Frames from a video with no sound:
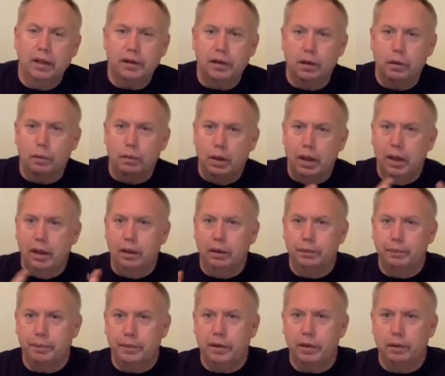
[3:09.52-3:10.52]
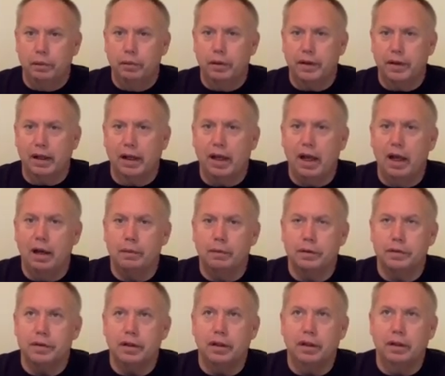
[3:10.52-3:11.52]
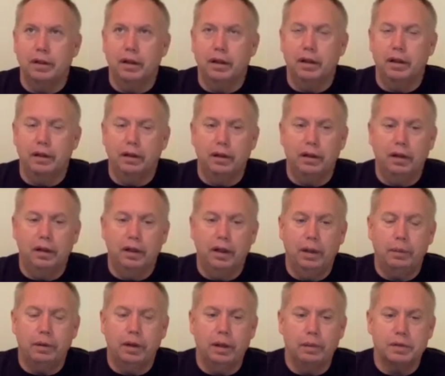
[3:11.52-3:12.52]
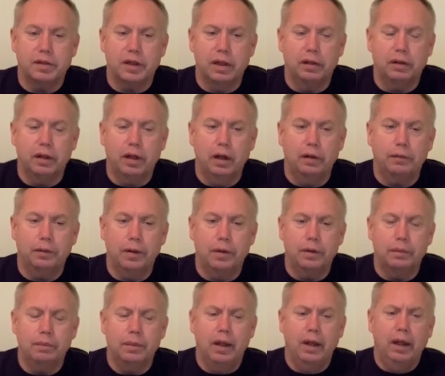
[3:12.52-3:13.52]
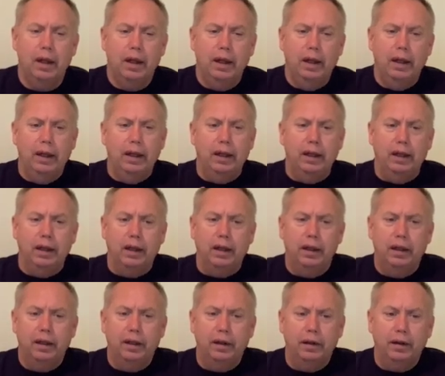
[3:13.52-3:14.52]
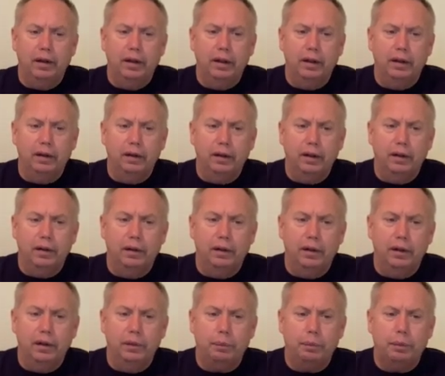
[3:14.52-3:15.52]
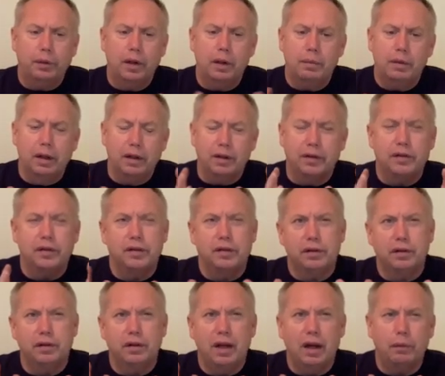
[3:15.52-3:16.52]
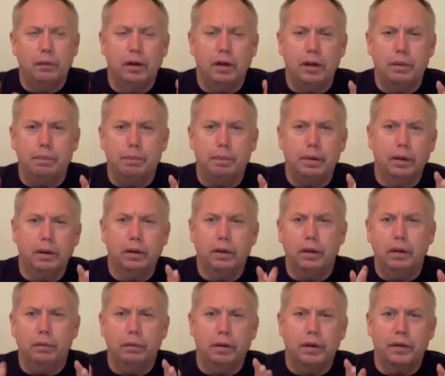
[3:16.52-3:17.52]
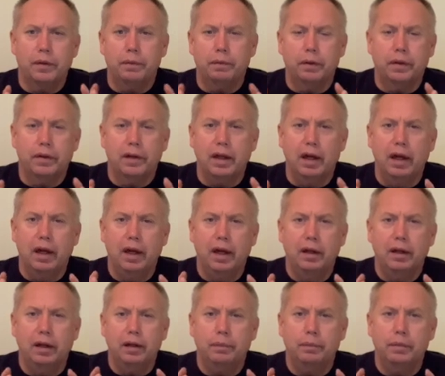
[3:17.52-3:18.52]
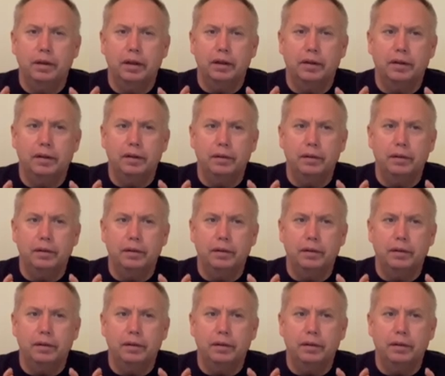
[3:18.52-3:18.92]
the well with the camels that Abraham sent off with him, and he pretty much not really bartering with God, but